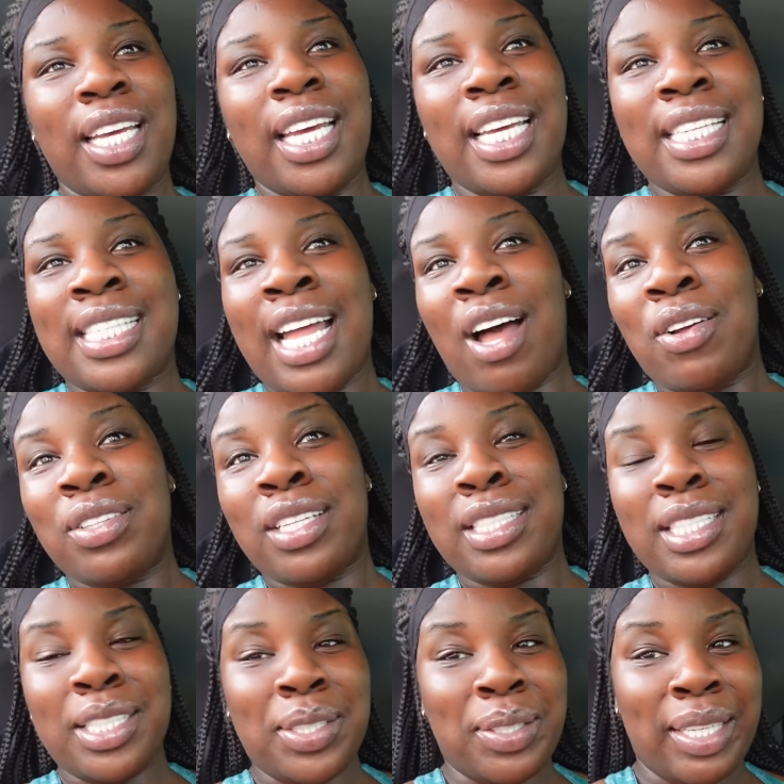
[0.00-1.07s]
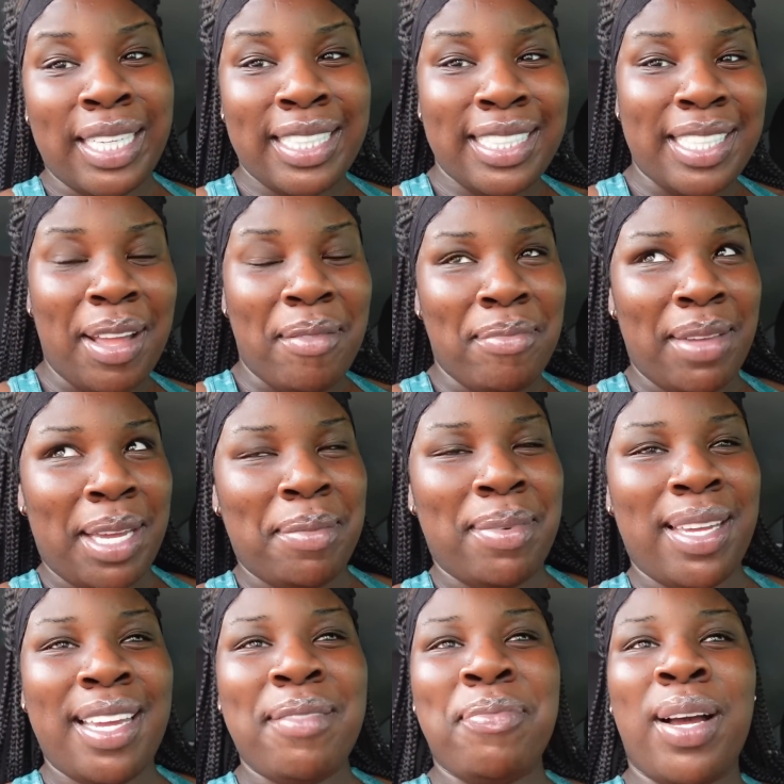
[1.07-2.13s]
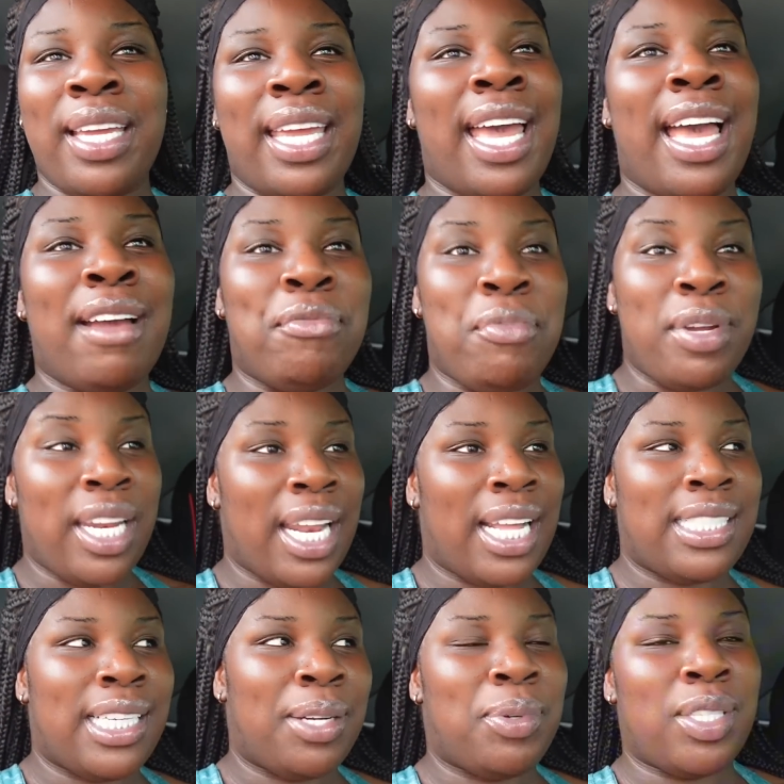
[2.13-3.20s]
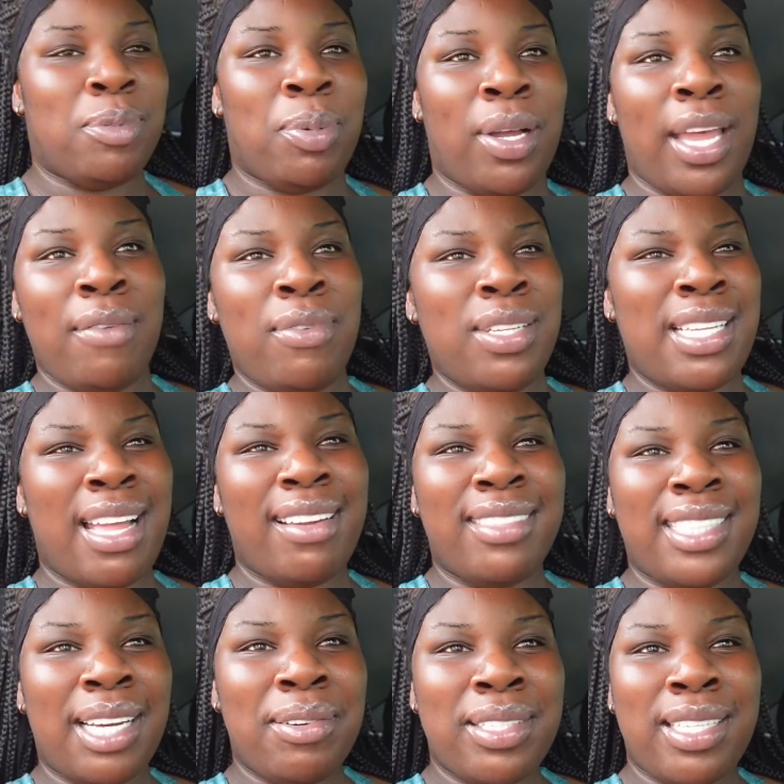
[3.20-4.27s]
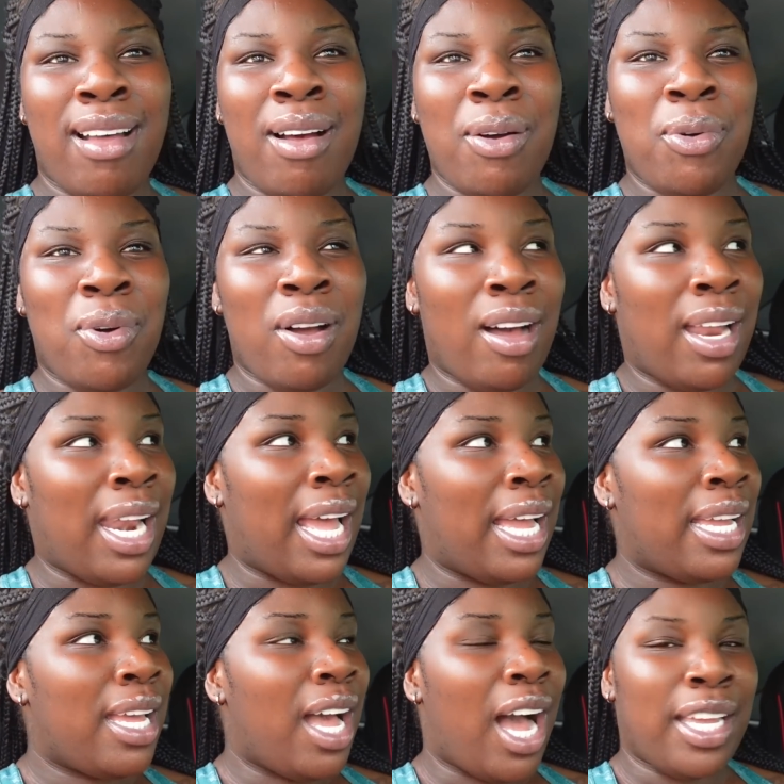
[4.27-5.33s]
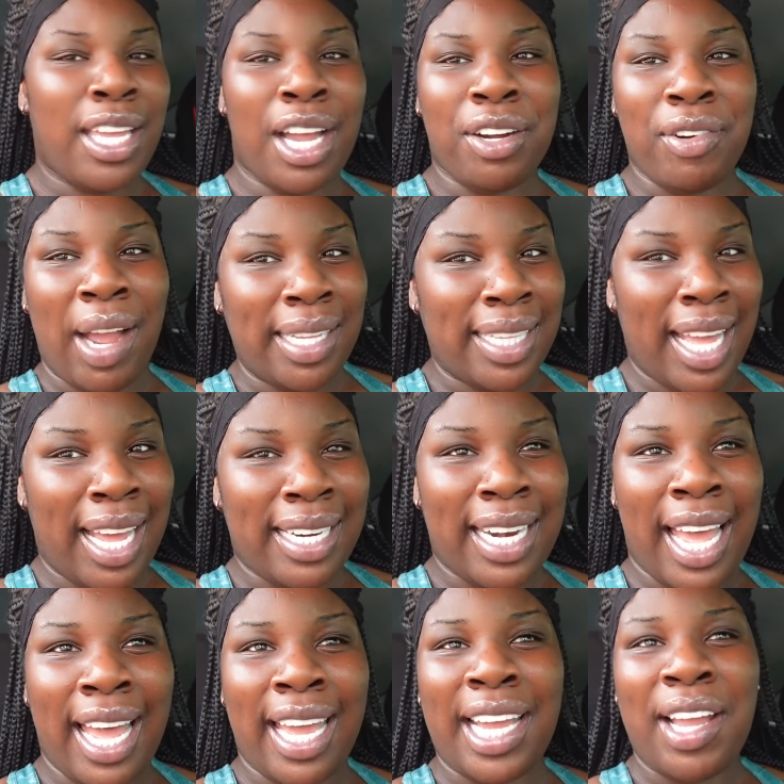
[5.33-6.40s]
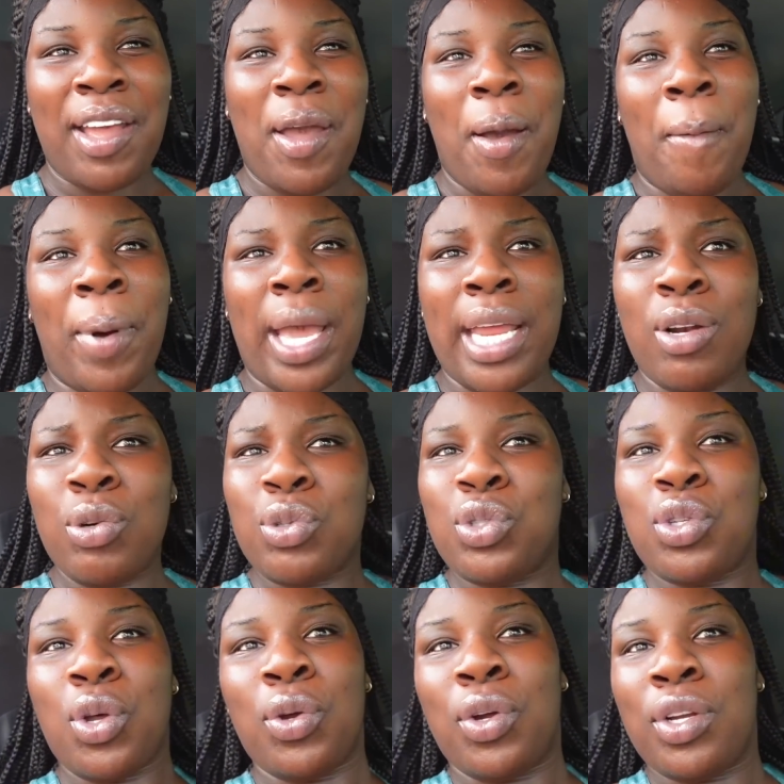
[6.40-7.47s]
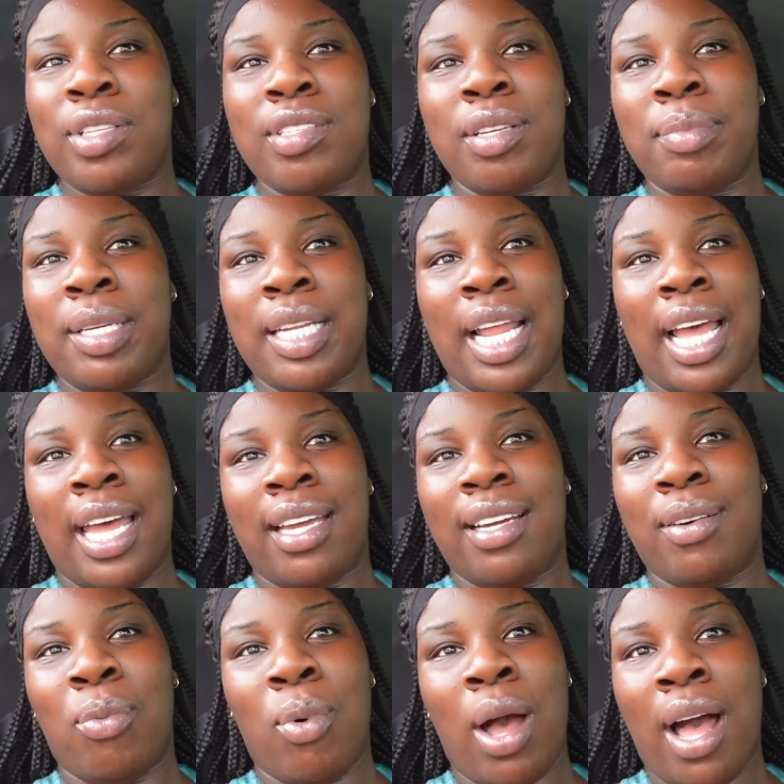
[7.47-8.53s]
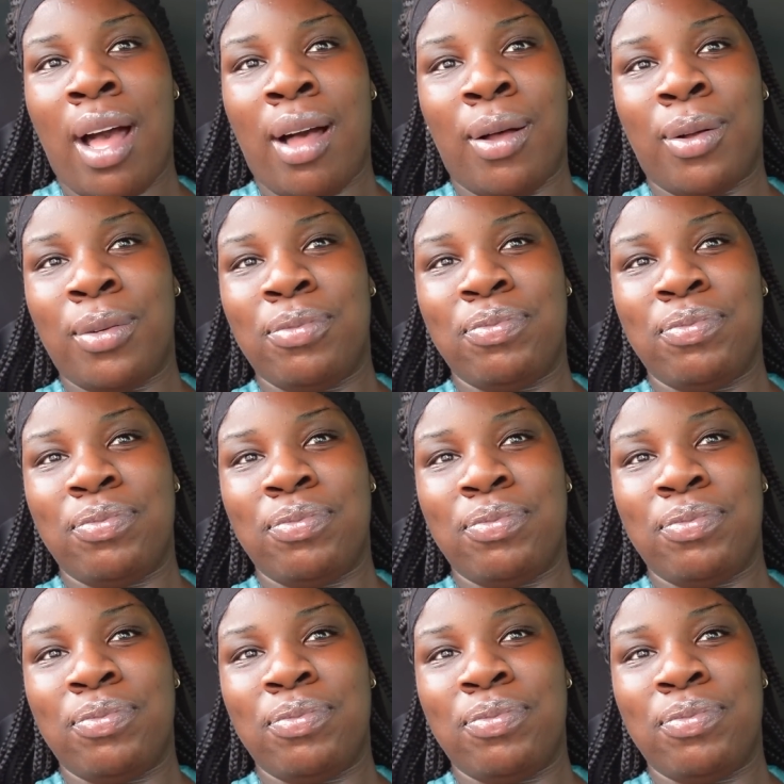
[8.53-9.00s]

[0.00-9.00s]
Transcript: is that on the to-do list maybe but yeah i really like jaguars but everyone's like oh jaguars are uncle car like are you a granddad like but it looks so good to me like wow